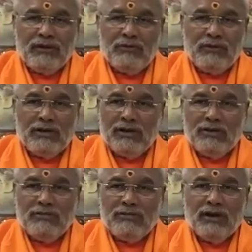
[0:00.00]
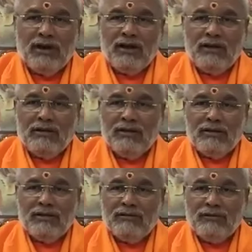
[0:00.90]
family, jihad
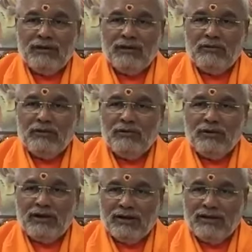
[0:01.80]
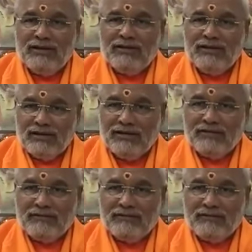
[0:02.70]
and the fellow will be conditioned.